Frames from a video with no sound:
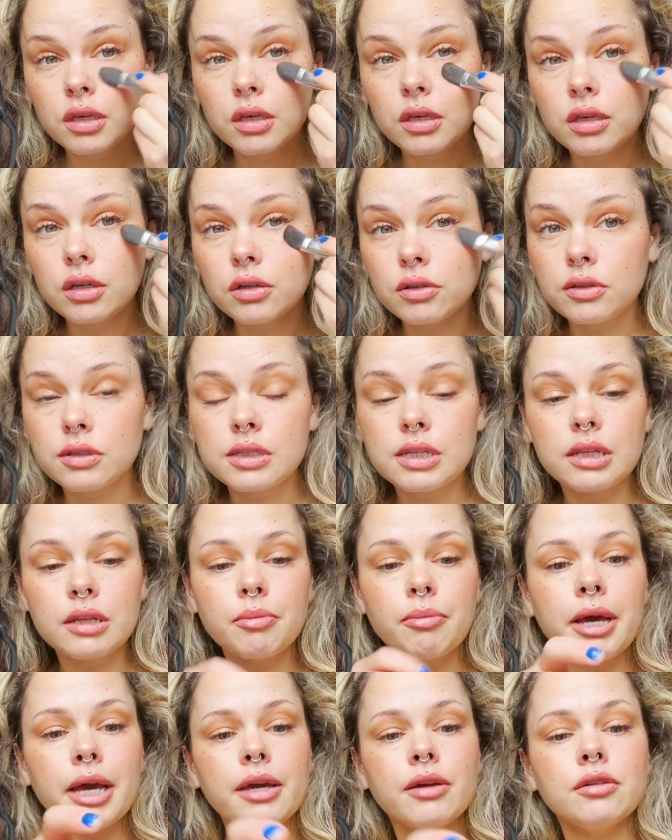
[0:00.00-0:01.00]
you know, those little
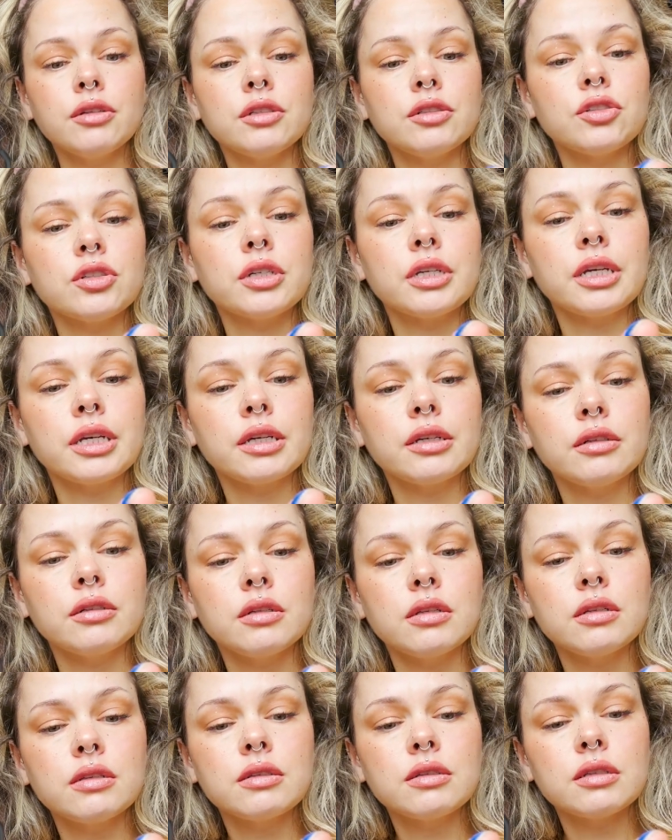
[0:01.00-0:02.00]
powder
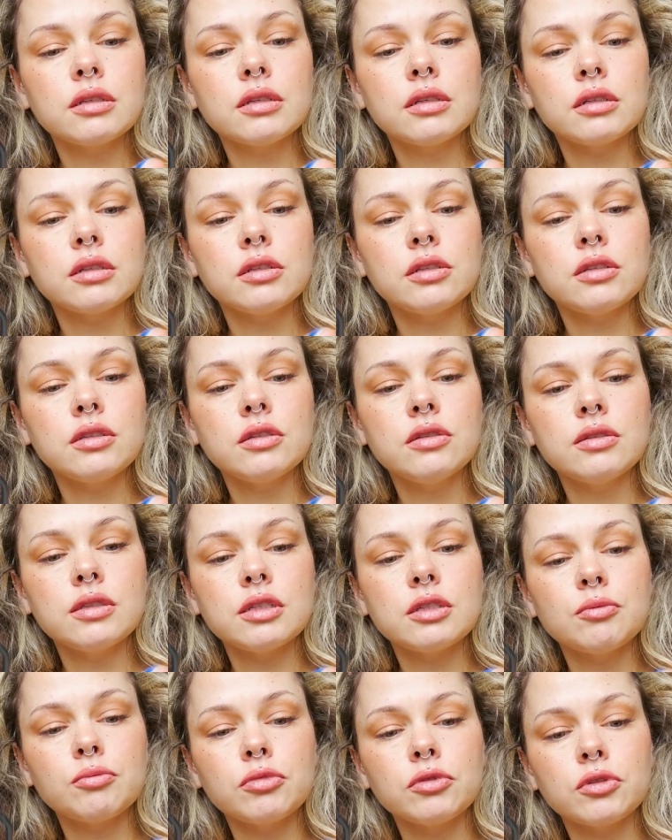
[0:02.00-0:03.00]
triangles. I just use this
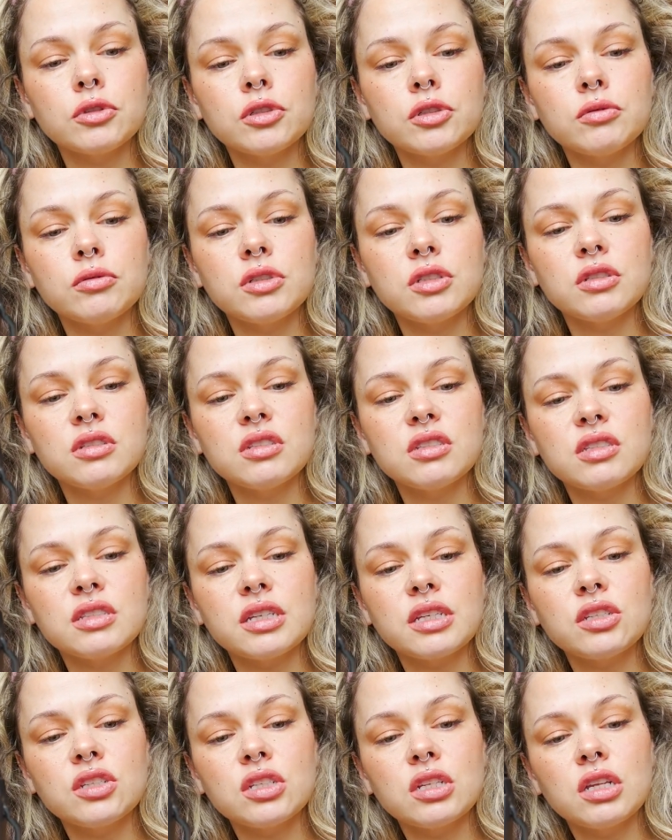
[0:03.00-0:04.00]
brush, which is
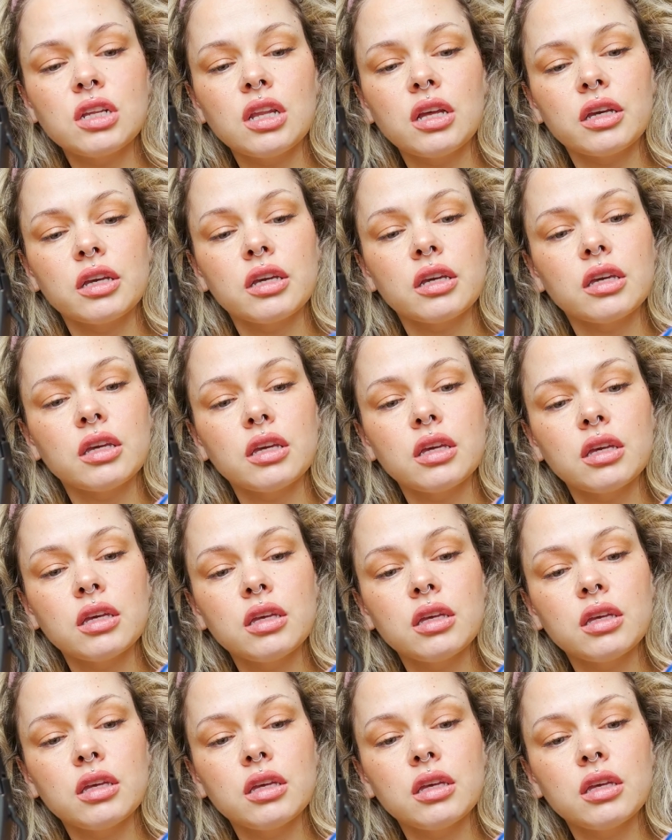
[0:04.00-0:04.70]
essentially like a